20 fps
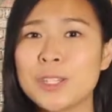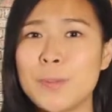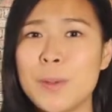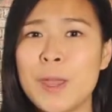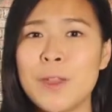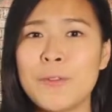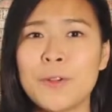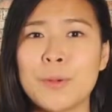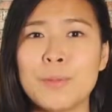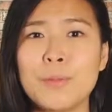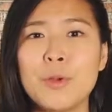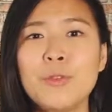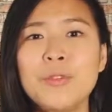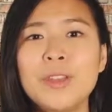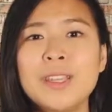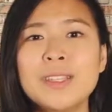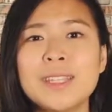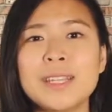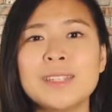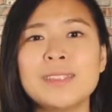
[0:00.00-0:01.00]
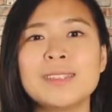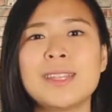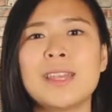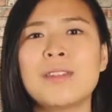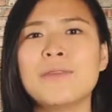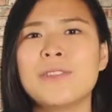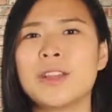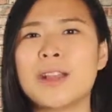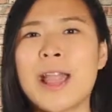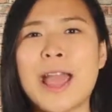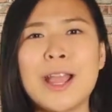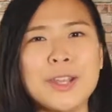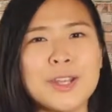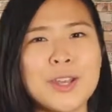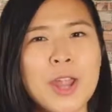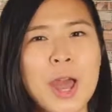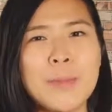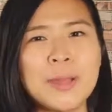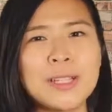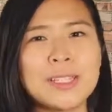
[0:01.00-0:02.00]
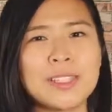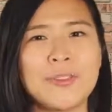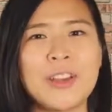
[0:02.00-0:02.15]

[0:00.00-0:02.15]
to pay for movies instead of their Economic